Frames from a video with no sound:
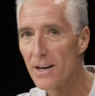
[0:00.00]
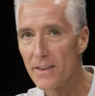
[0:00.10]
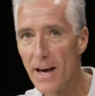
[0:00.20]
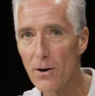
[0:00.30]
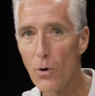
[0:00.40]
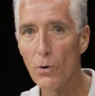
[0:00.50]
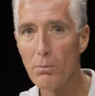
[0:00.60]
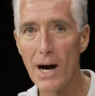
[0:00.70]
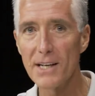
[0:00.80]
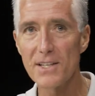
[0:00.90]
That old
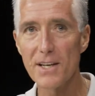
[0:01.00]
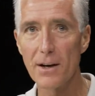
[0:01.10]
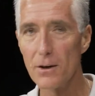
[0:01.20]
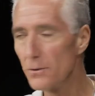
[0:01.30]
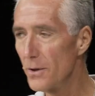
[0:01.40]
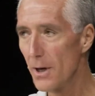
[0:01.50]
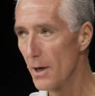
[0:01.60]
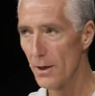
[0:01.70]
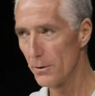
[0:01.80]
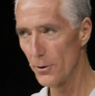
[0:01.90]
mindset of
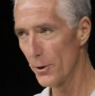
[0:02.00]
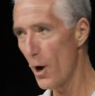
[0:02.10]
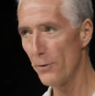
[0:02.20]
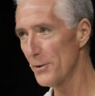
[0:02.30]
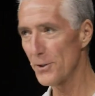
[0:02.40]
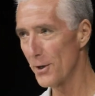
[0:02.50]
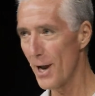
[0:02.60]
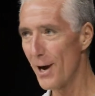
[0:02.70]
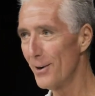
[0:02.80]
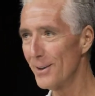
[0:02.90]
you're an officer
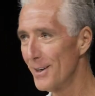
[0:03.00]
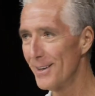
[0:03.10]
now,